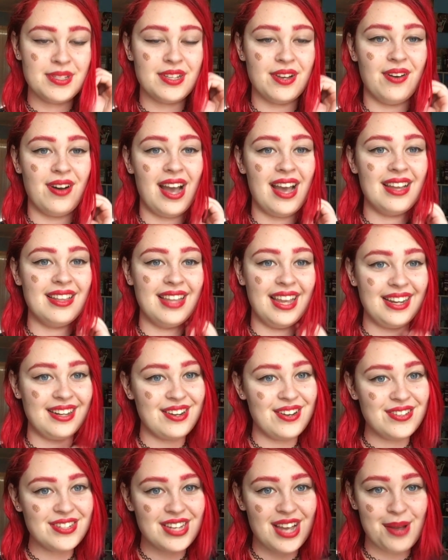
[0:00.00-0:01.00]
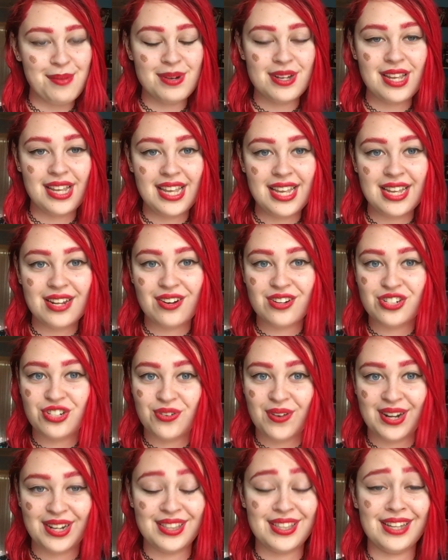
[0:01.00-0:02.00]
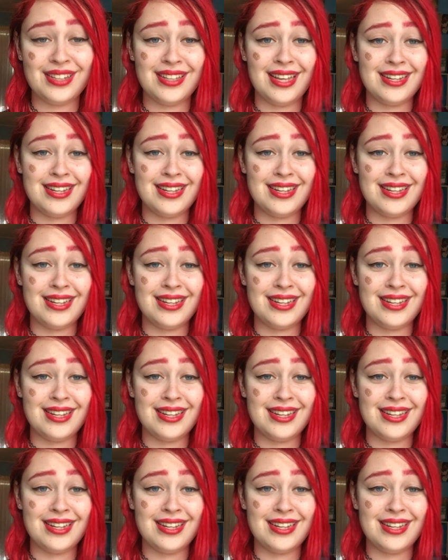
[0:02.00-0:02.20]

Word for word: So I had like no time to eat or do anything.